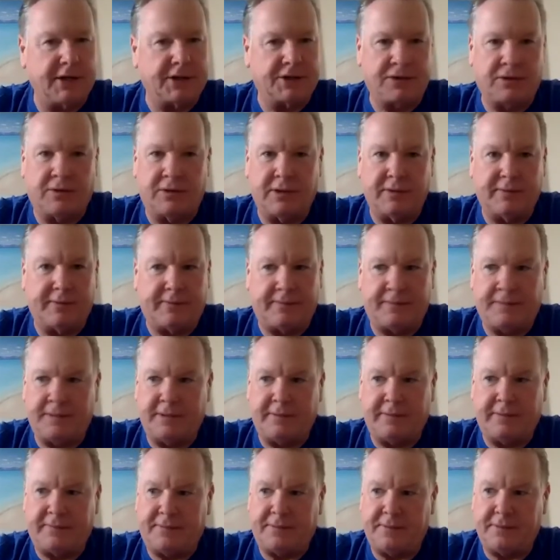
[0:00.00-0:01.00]
So if
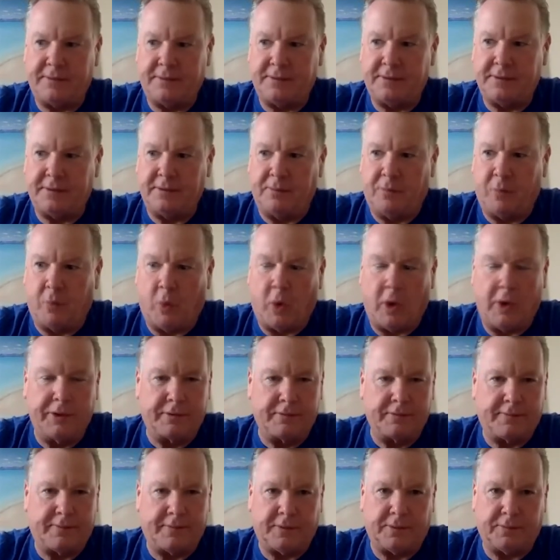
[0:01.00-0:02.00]
the
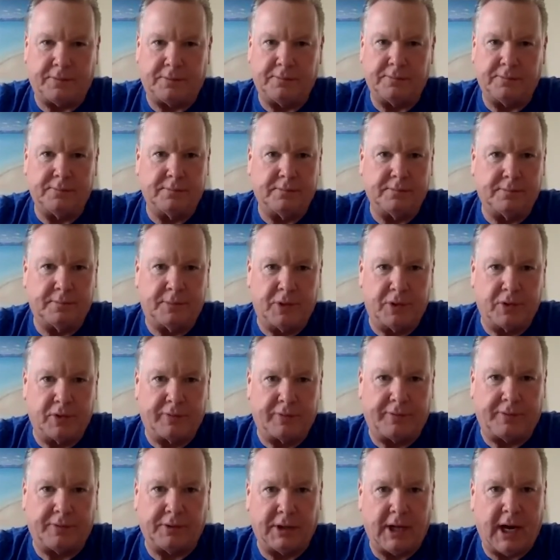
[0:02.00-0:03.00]
wonderful,
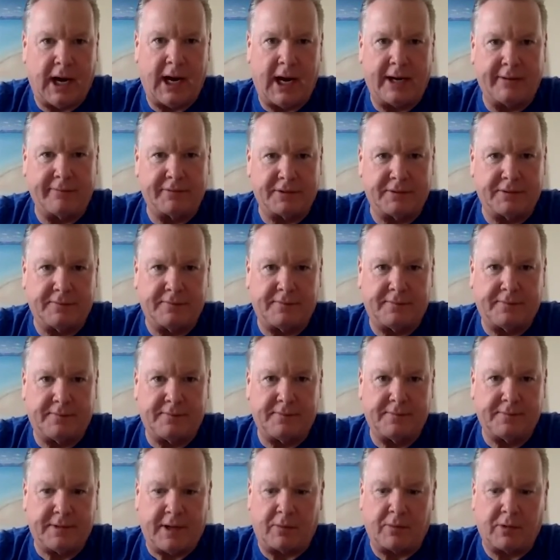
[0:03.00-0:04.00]
beautiful lives
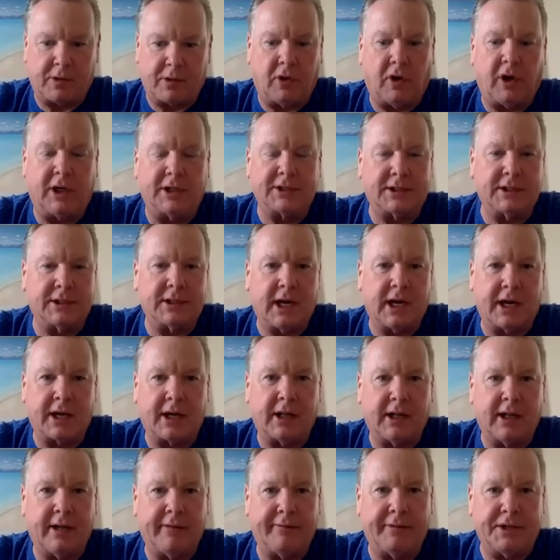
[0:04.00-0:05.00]
that were lost at
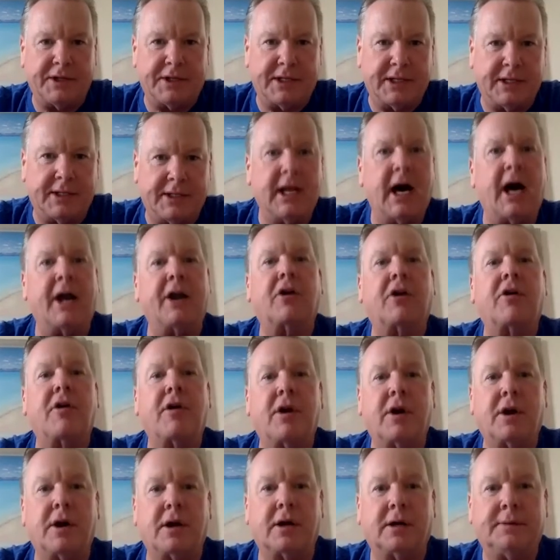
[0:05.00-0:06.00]
9/11 did not
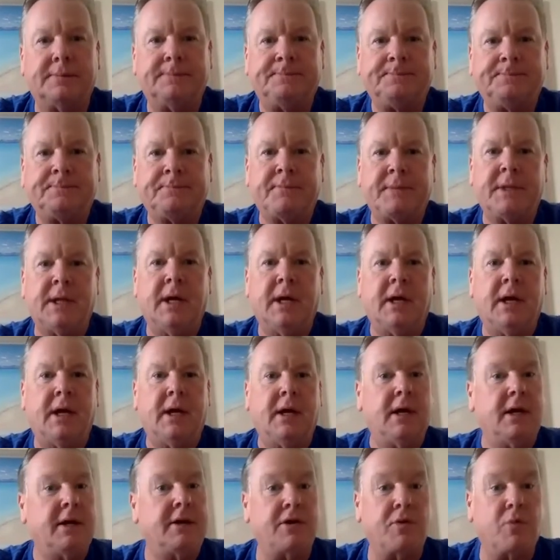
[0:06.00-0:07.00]
occur,
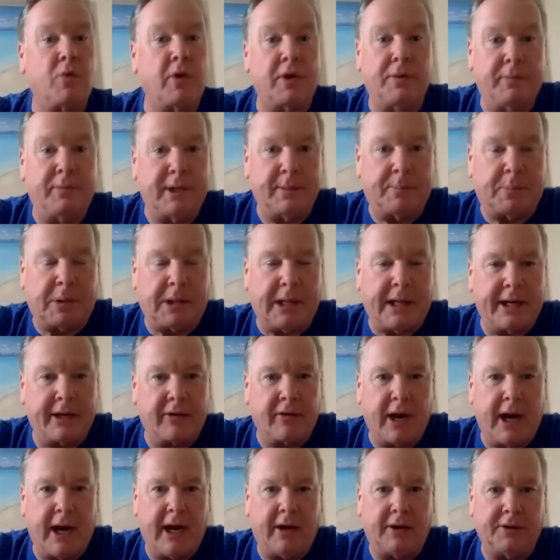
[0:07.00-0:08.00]
there wouldn't be a
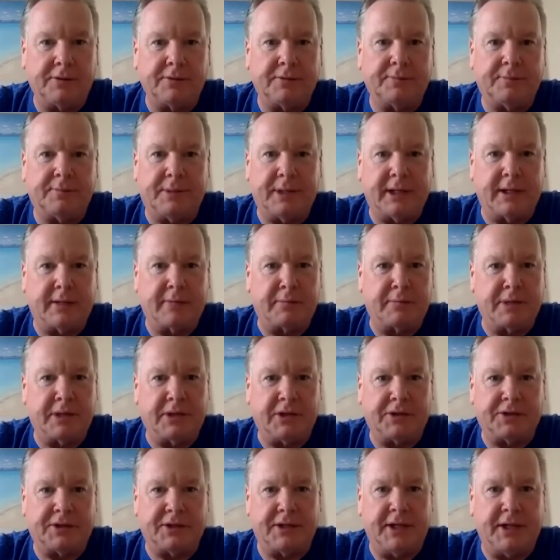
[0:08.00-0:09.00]
playground being
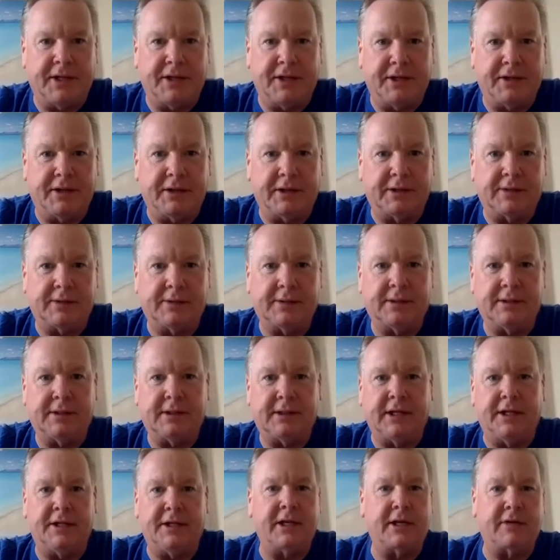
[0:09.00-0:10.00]
built in the
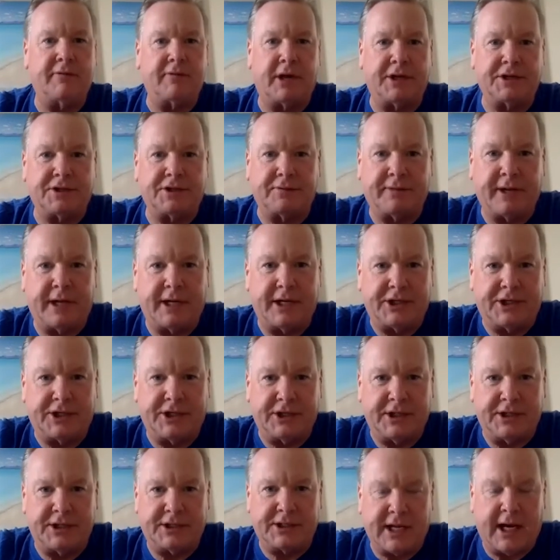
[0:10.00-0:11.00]
Indian
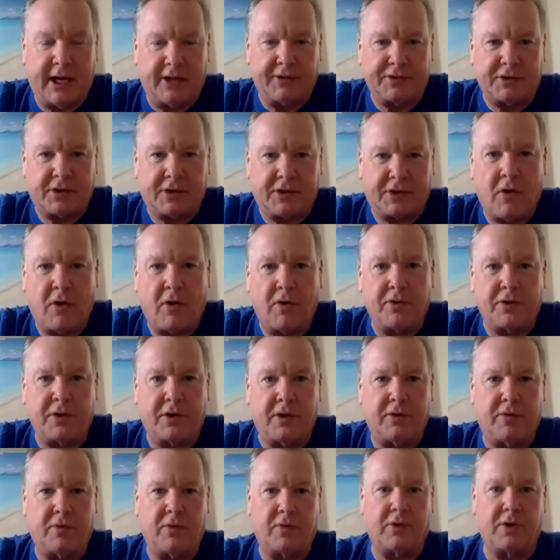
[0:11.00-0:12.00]
reservation in South Dakota
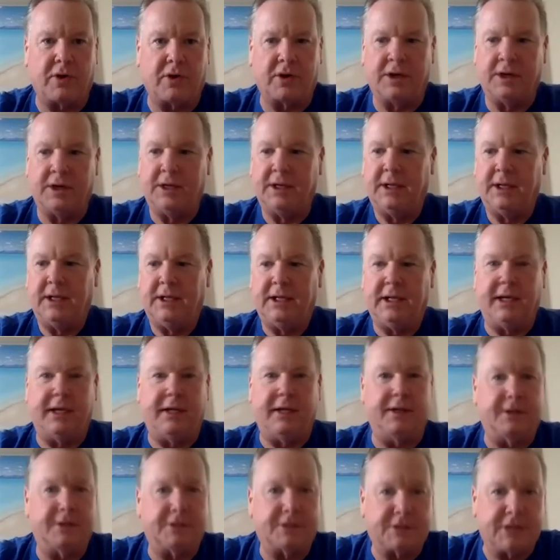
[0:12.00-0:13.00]
or
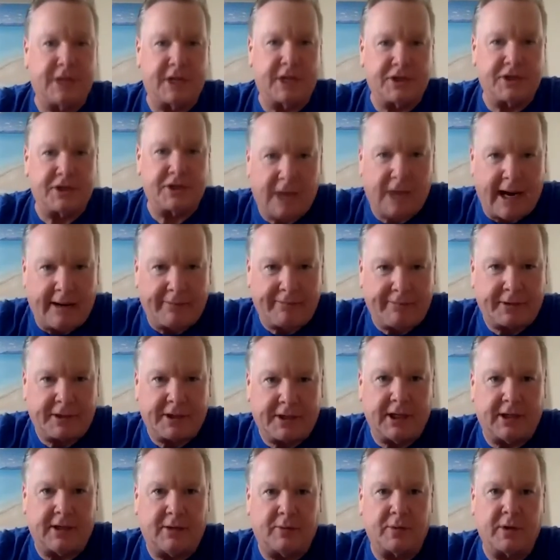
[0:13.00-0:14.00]
in Central
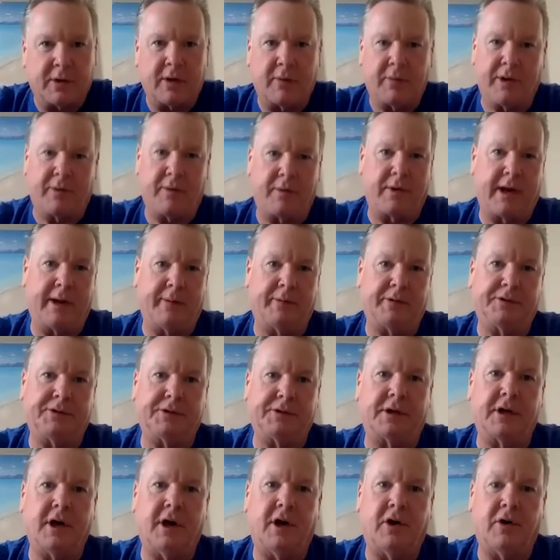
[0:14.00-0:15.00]
Africa where we were able
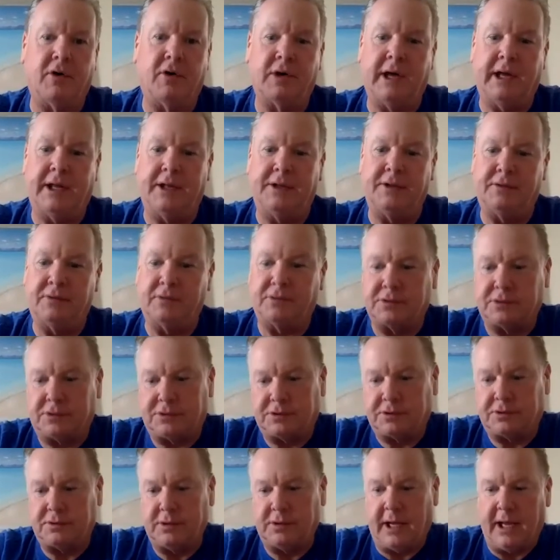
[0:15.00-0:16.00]
to go, and
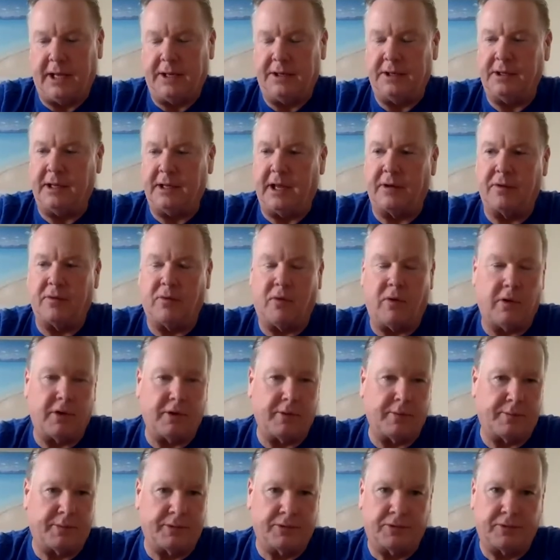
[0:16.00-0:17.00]
all
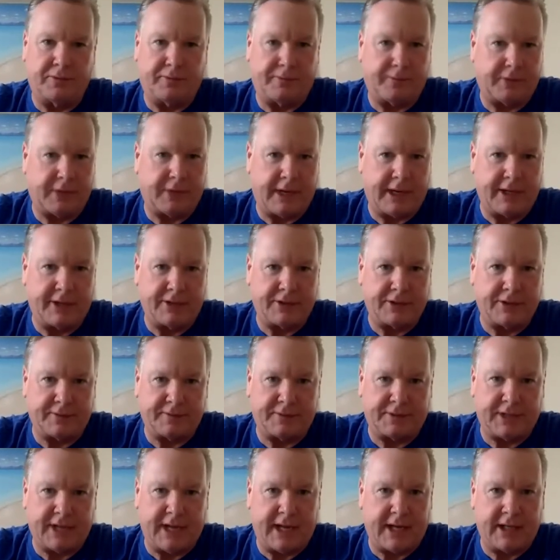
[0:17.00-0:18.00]
the beautiful angels of
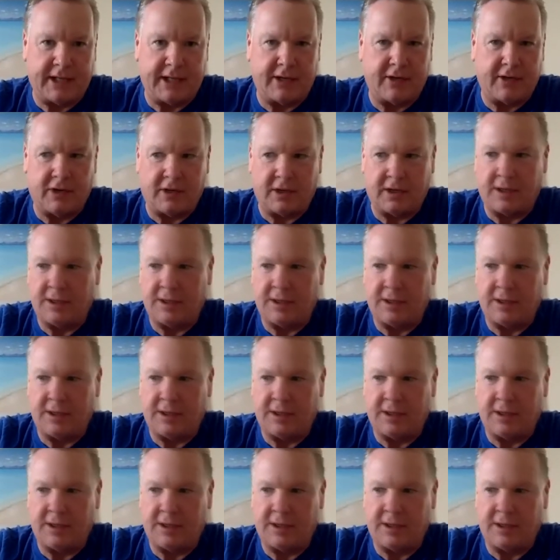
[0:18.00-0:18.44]
Sandy Hook,